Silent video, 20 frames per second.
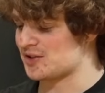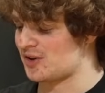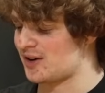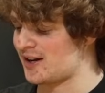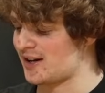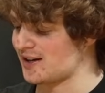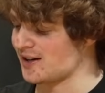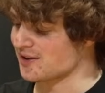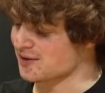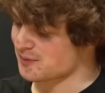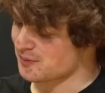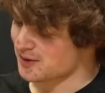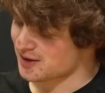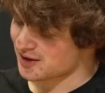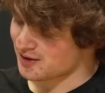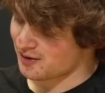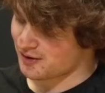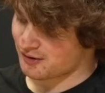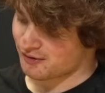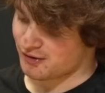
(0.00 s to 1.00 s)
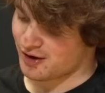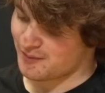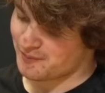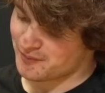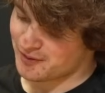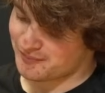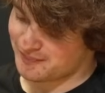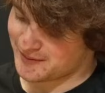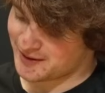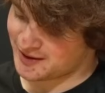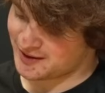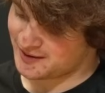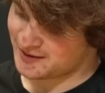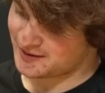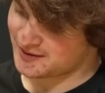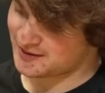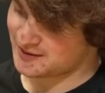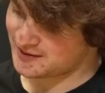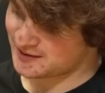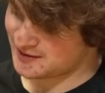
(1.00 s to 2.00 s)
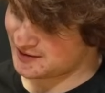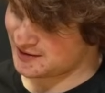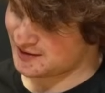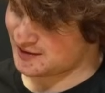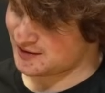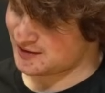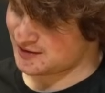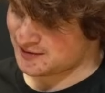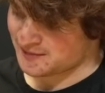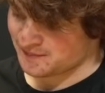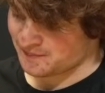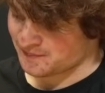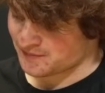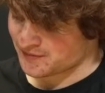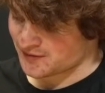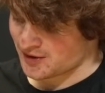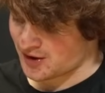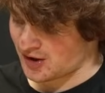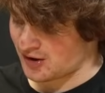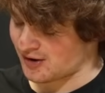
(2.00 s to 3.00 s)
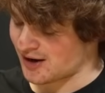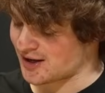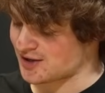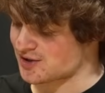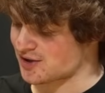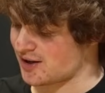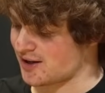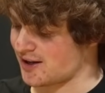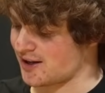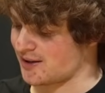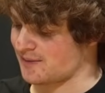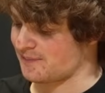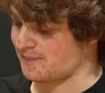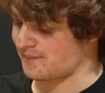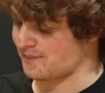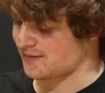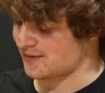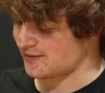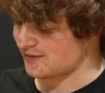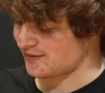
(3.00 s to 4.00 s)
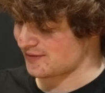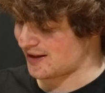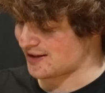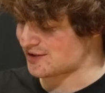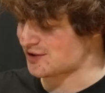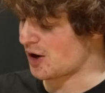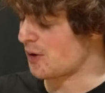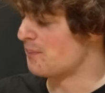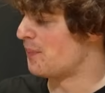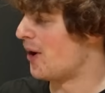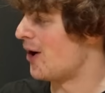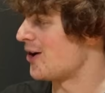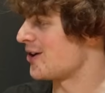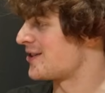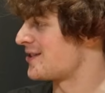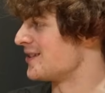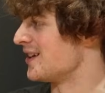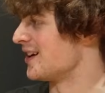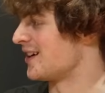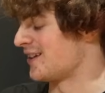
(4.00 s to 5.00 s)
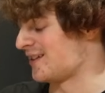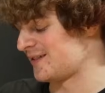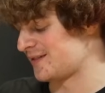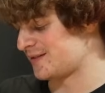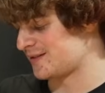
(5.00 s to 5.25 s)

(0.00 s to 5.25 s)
Johnny doesn't want to go on a run with me. All right, Johnny, let's go boxing.